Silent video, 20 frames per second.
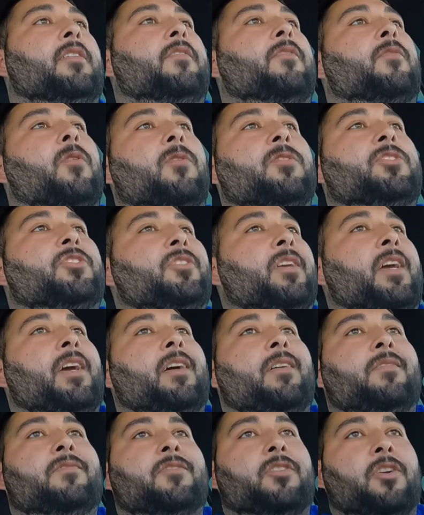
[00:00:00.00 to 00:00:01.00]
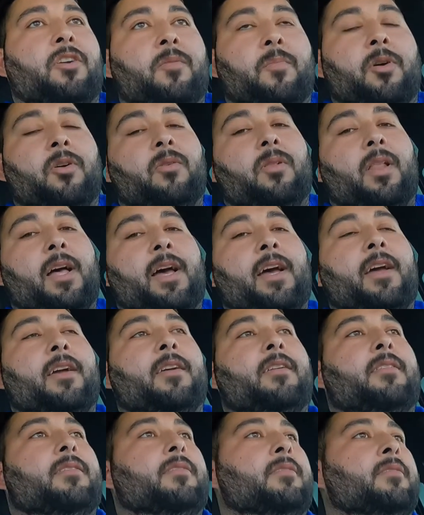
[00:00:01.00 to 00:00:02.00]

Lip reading: of course you have turbo lag,